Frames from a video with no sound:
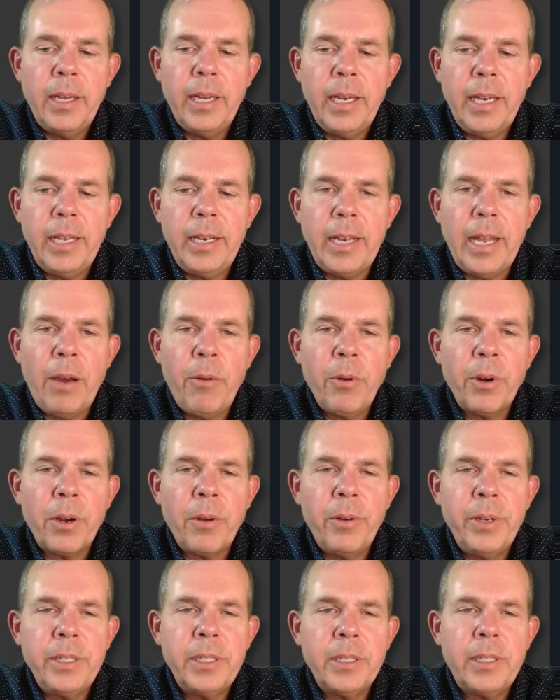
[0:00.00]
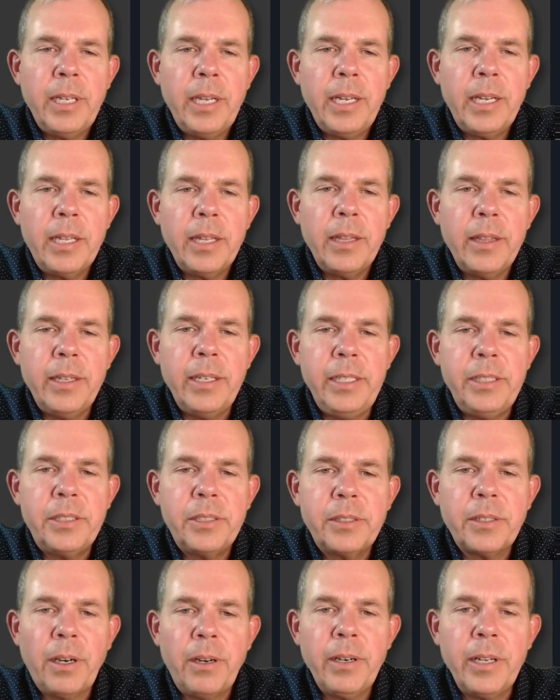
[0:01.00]
And now we're going to take the
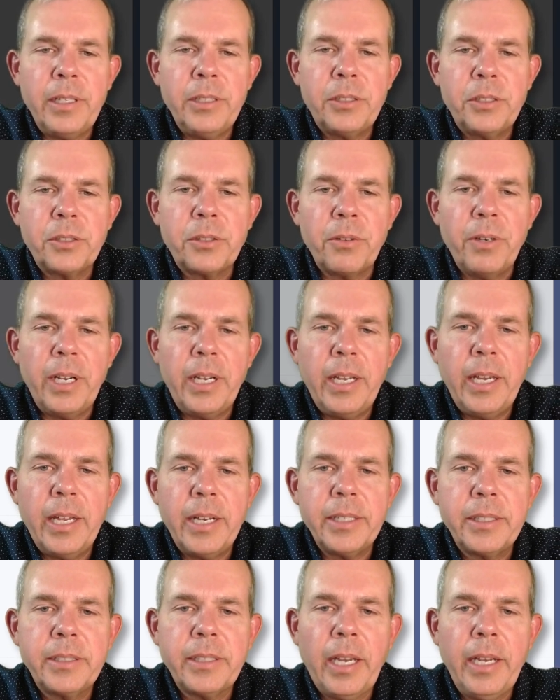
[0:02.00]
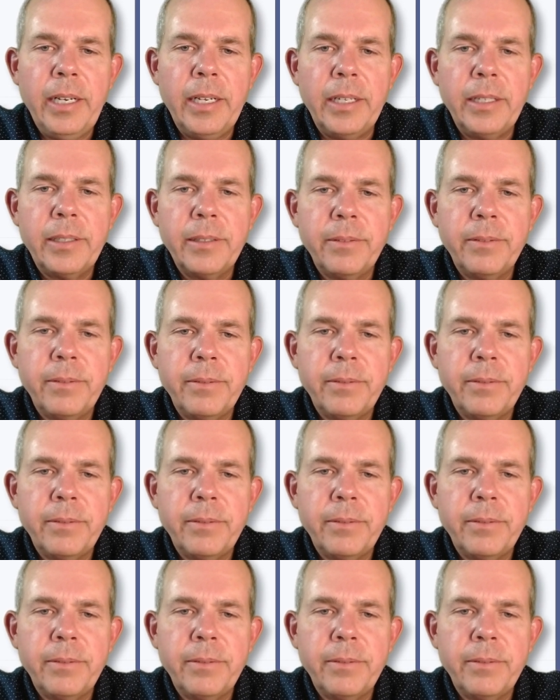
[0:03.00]
starting string and assign it.